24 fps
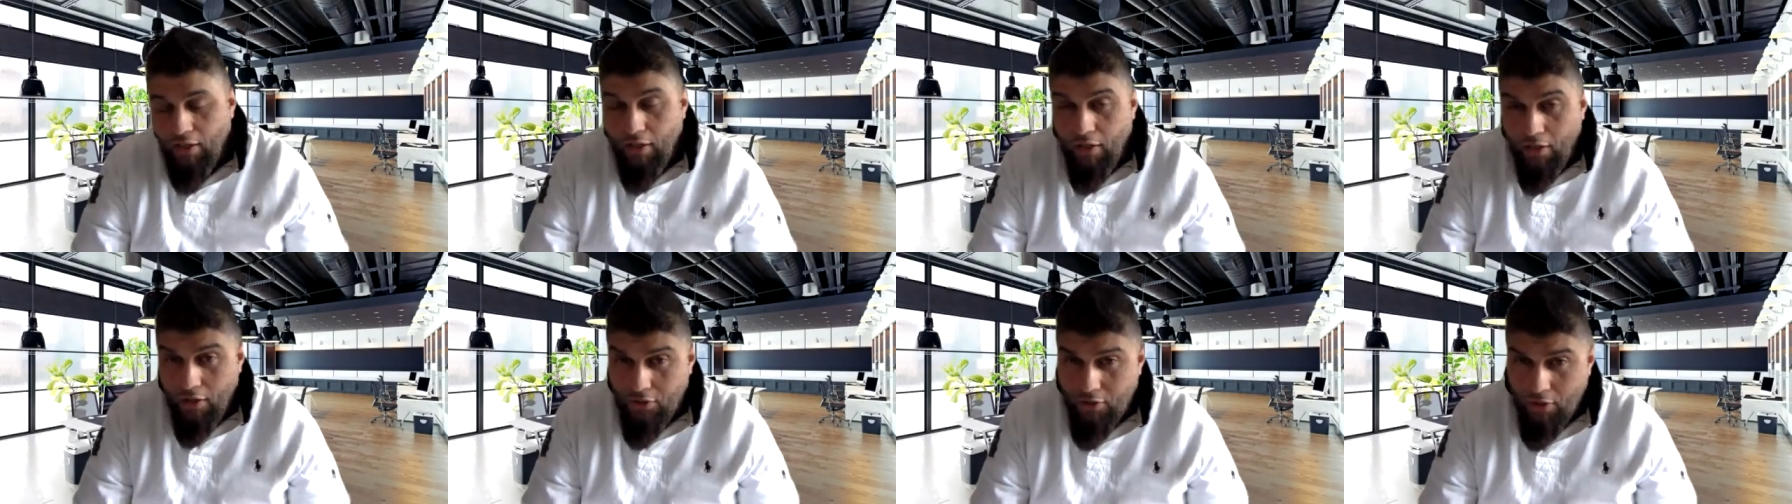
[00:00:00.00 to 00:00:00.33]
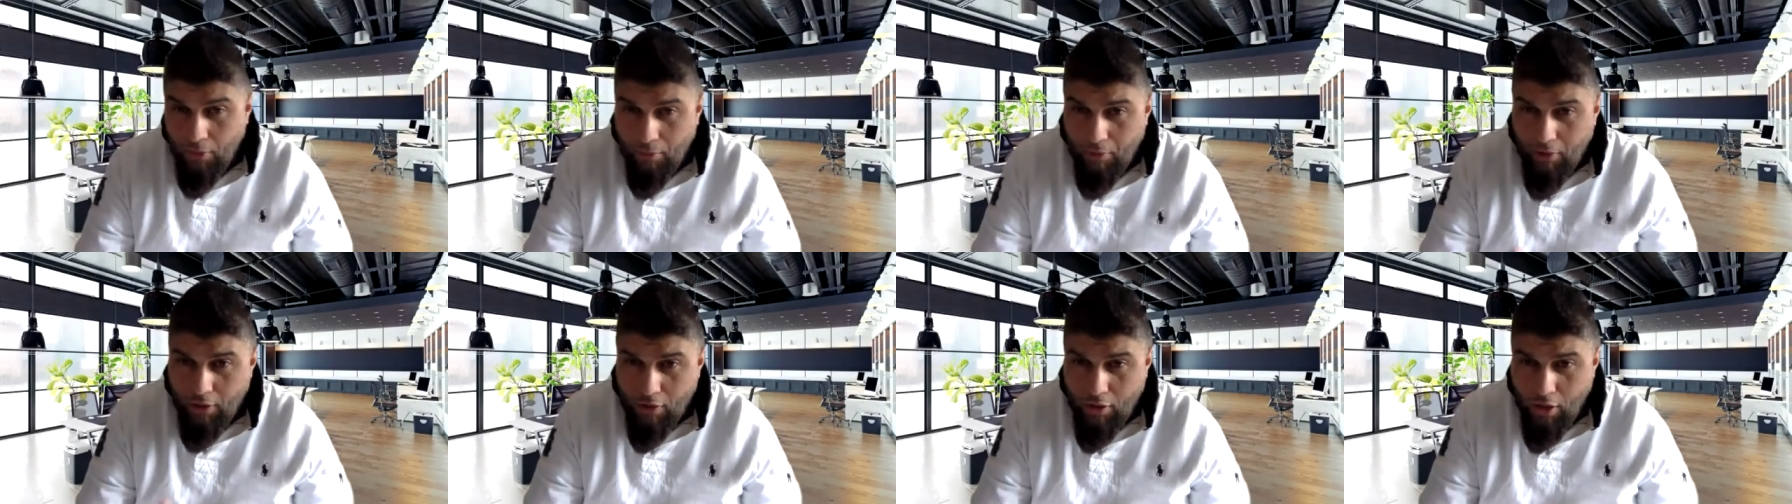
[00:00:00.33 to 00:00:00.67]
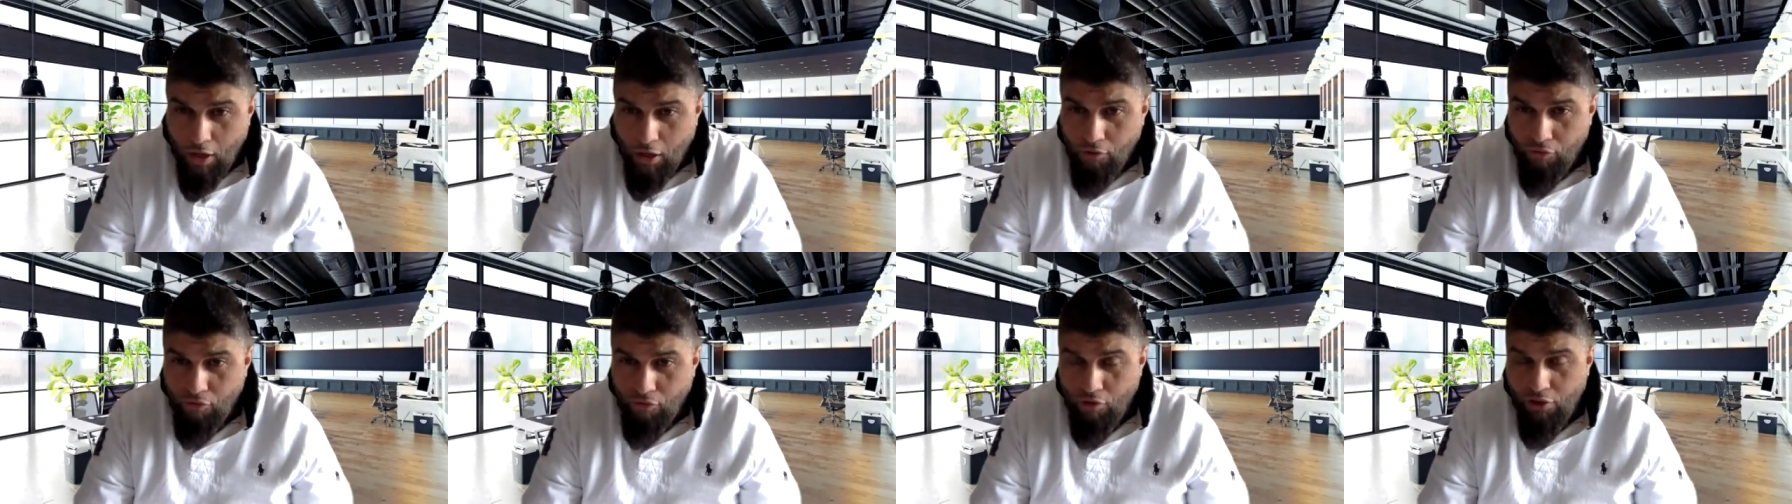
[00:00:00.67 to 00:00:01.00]
So I'm going to
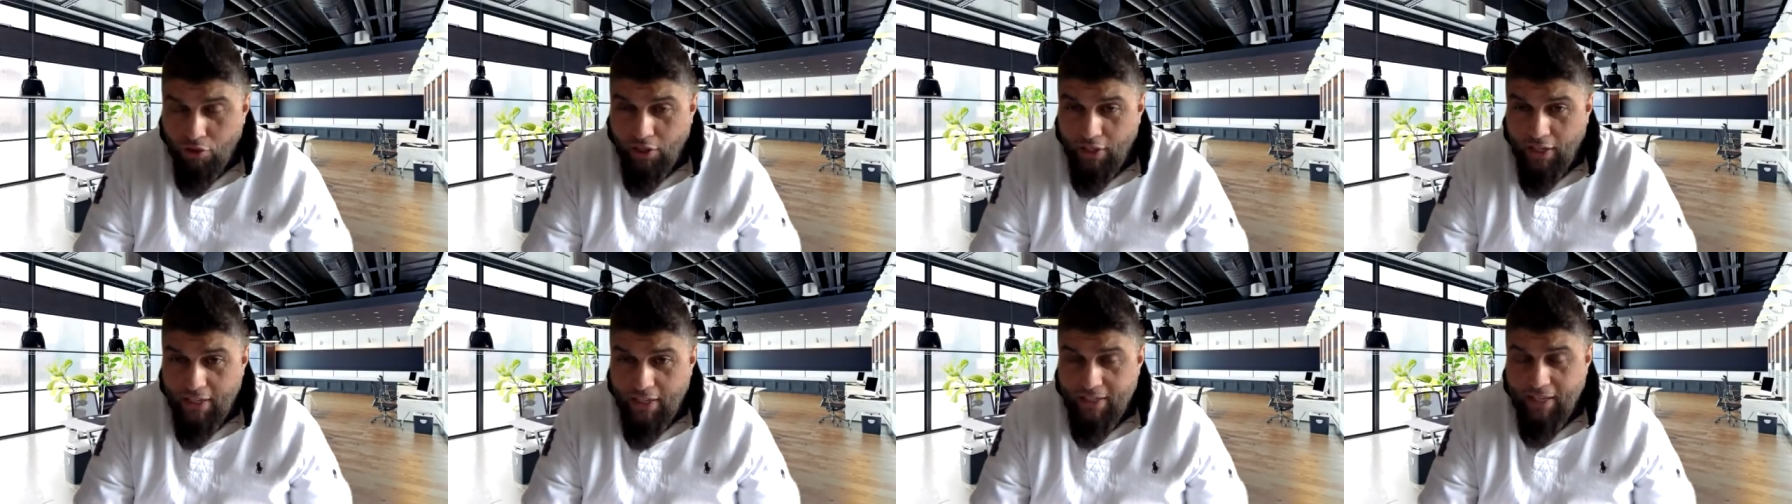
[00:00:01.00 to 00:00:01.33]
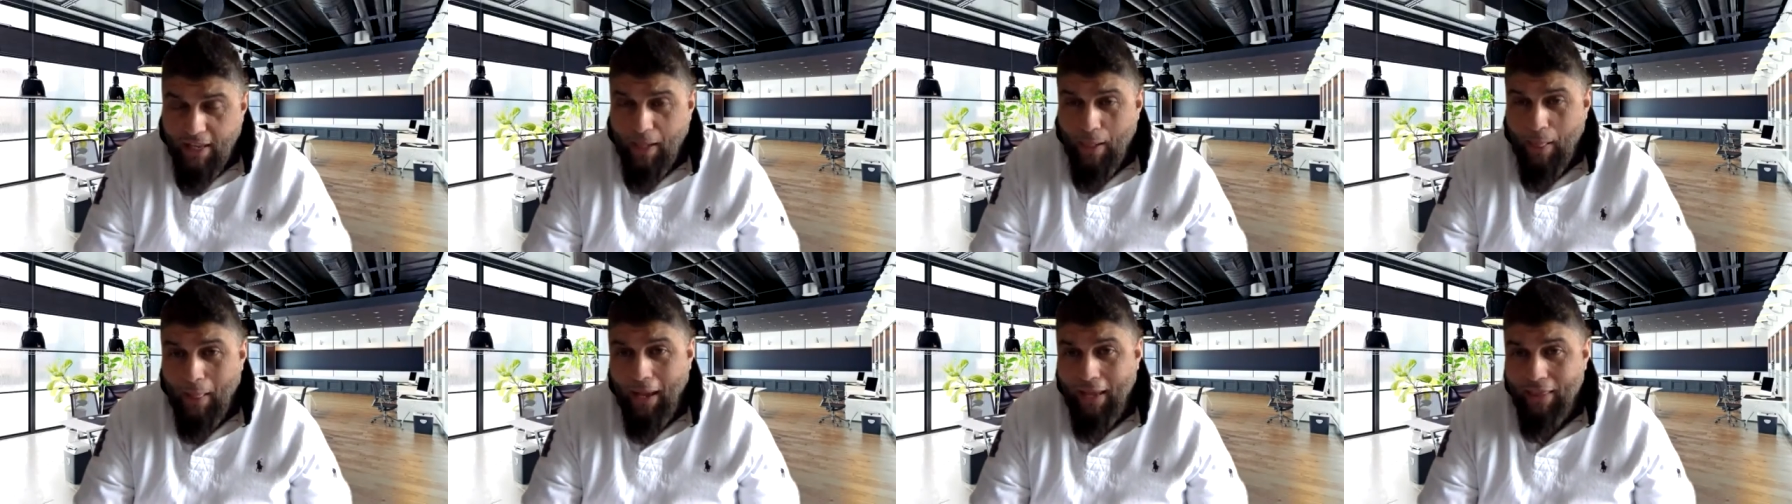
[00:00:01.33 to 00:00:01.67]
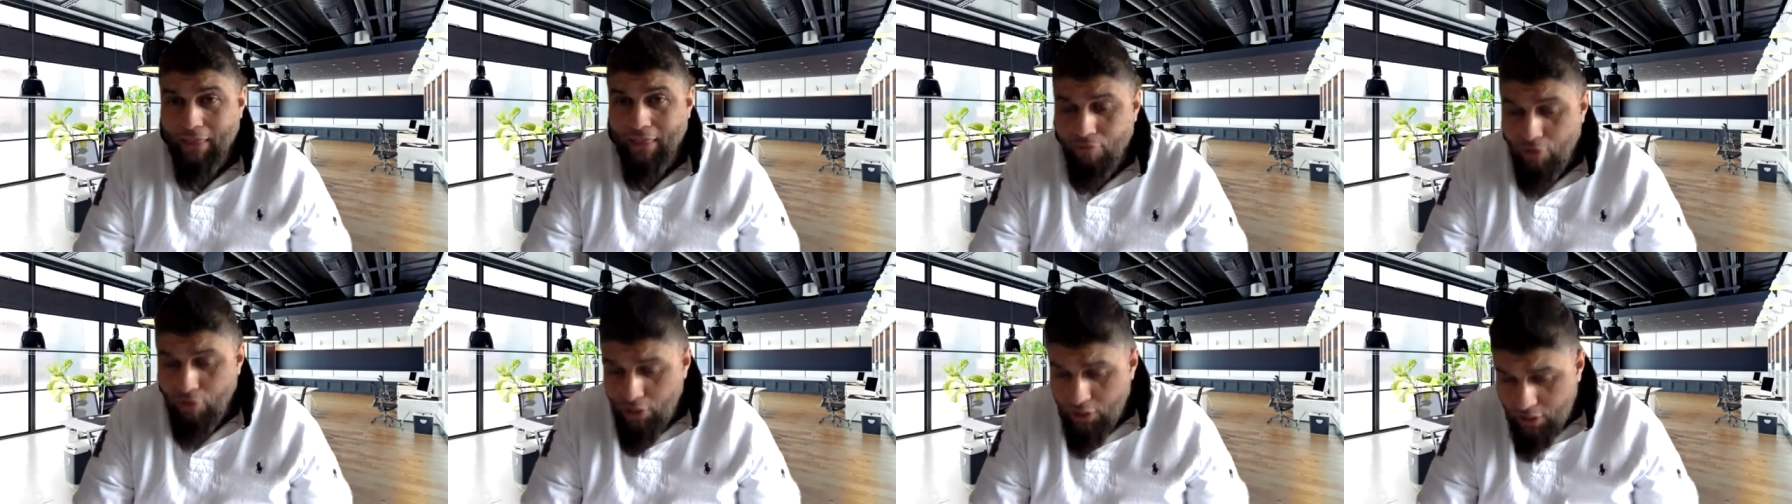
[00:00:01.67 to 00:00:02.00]
go through these. And
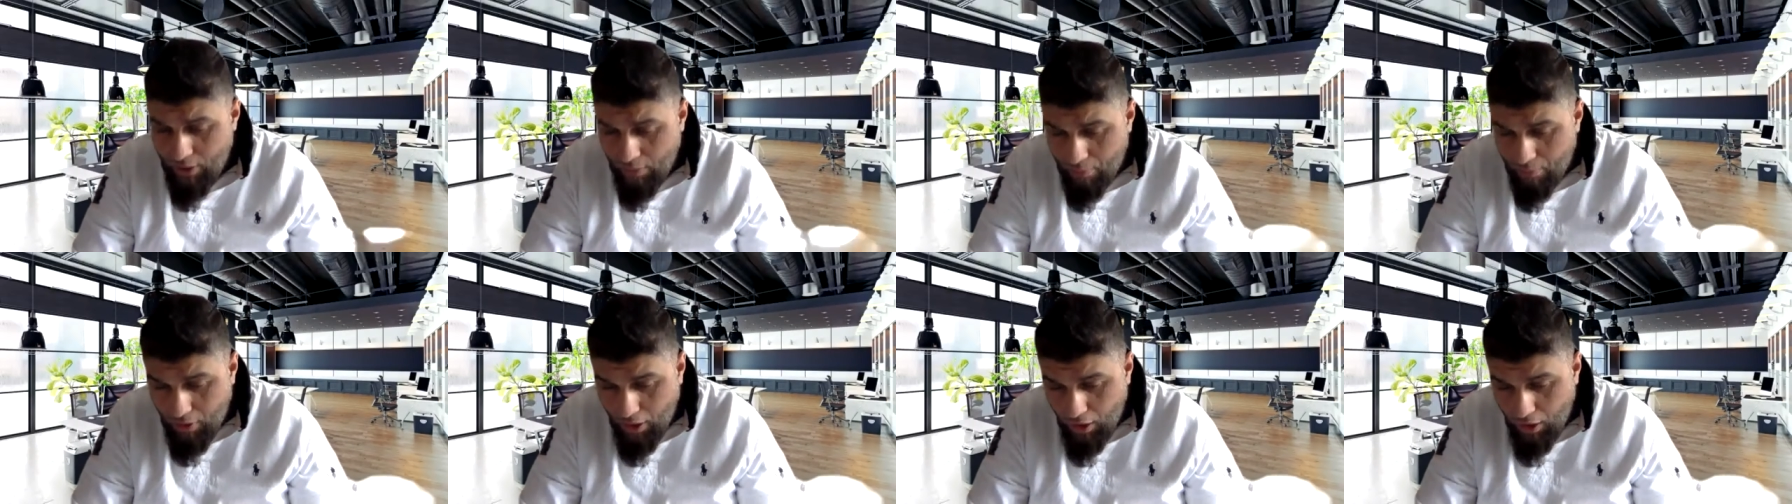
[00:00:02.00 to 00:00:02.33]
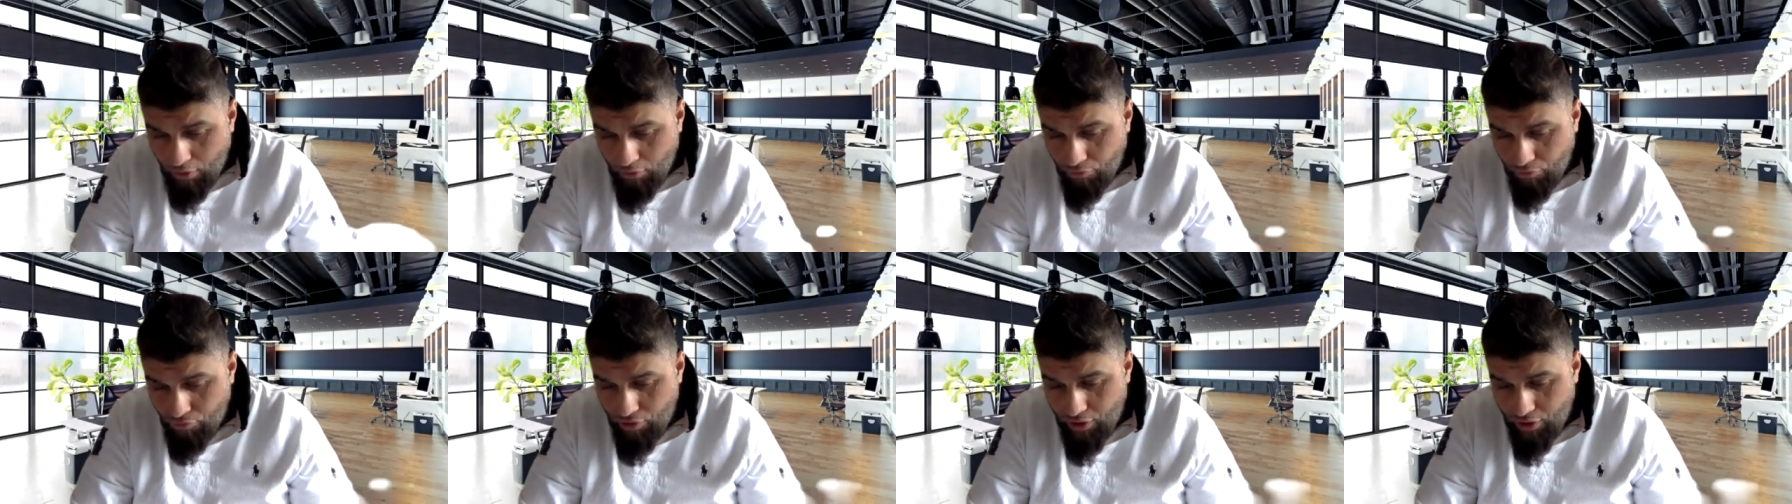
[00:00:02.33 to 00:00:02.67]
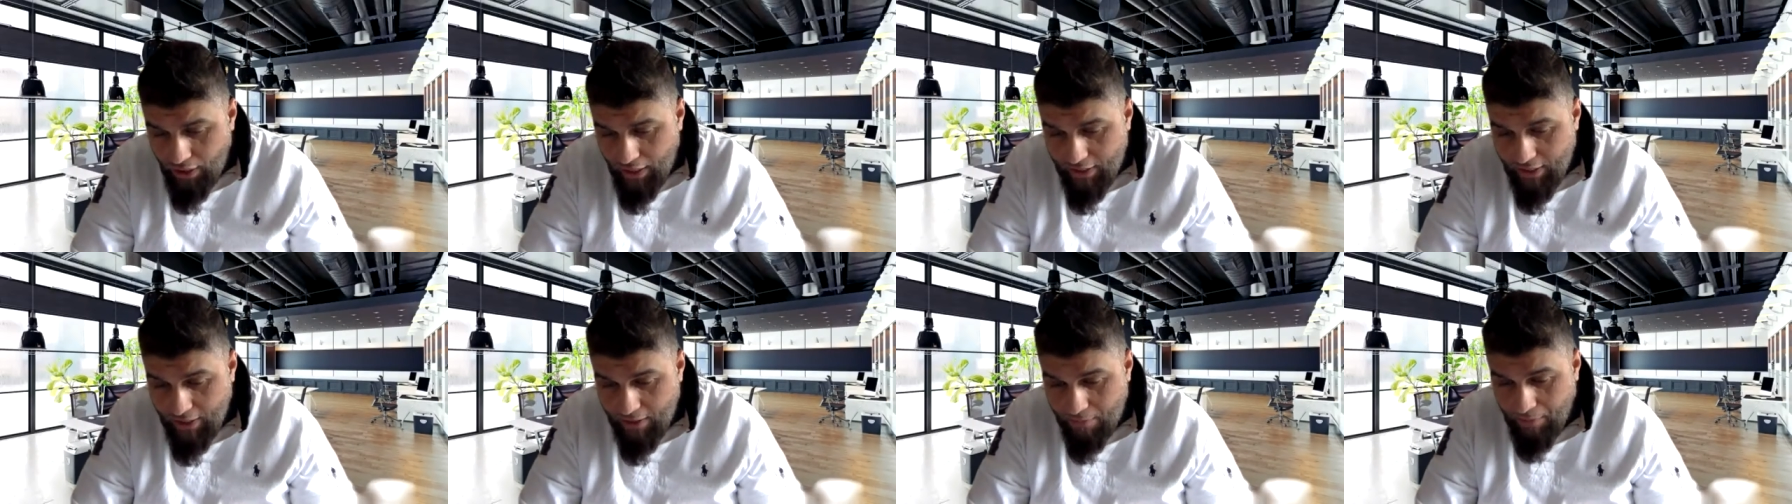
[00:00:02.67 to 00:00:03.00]
the reason I'm going through
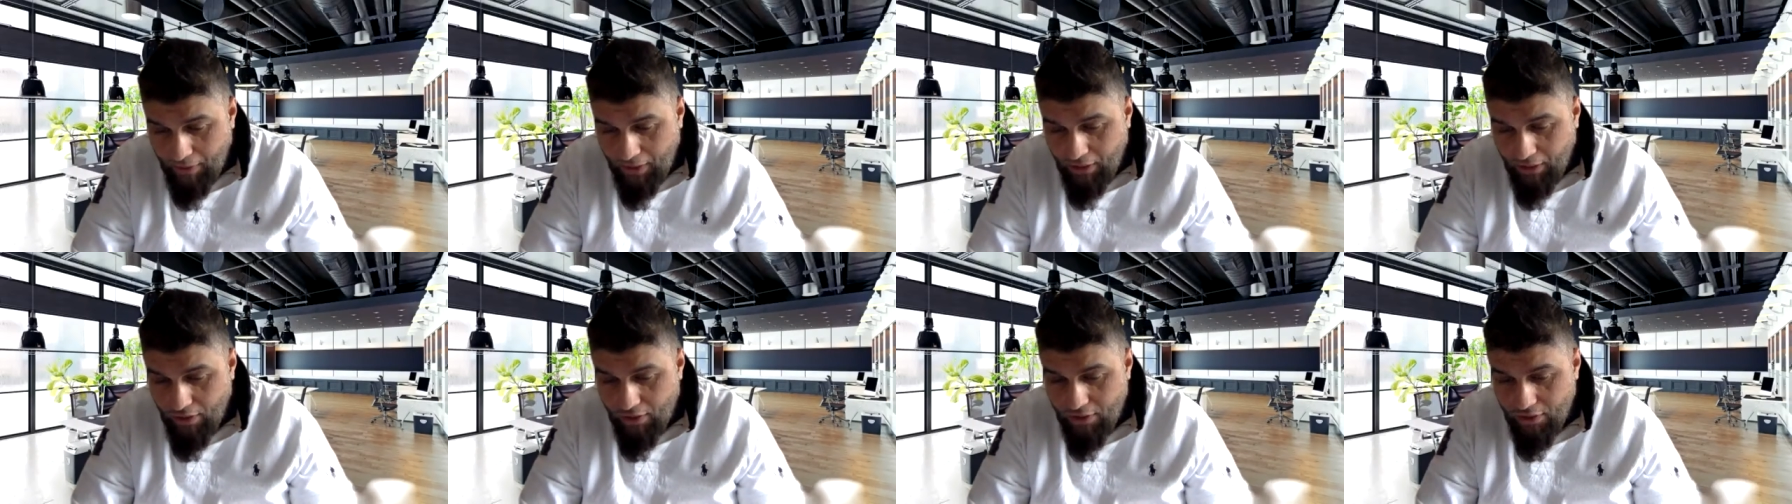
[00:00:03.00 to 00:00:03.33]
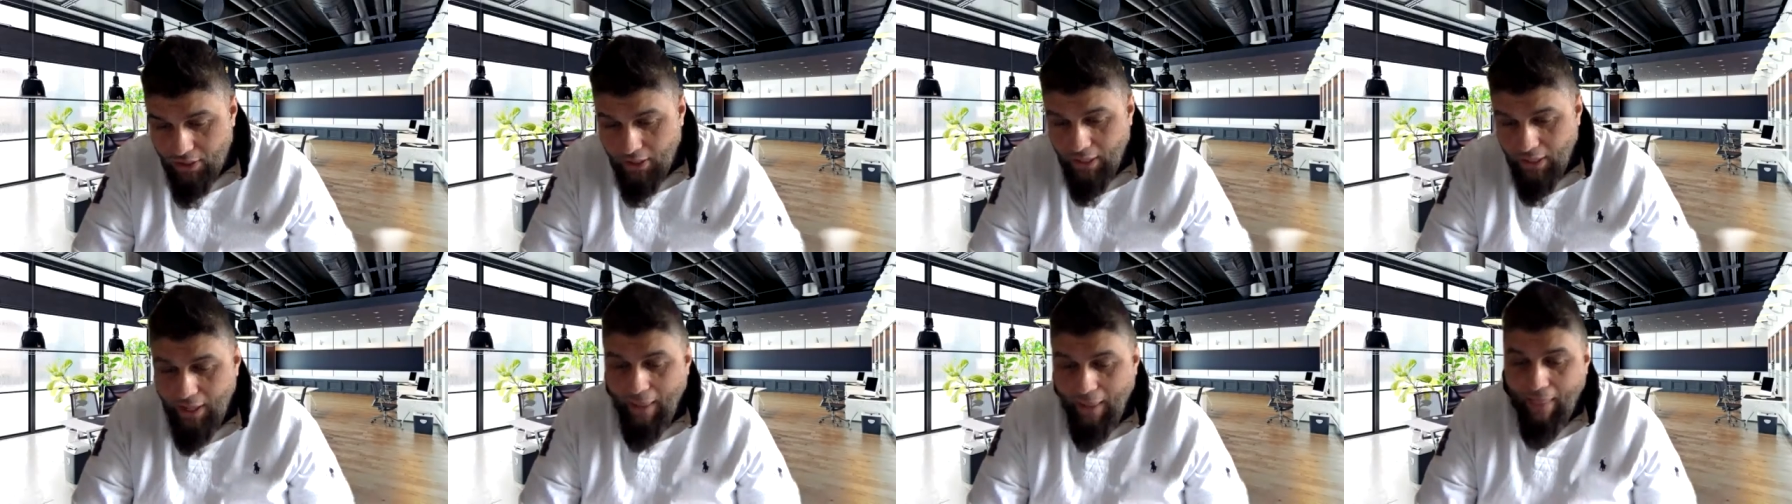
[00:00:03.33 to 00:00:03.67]
these is because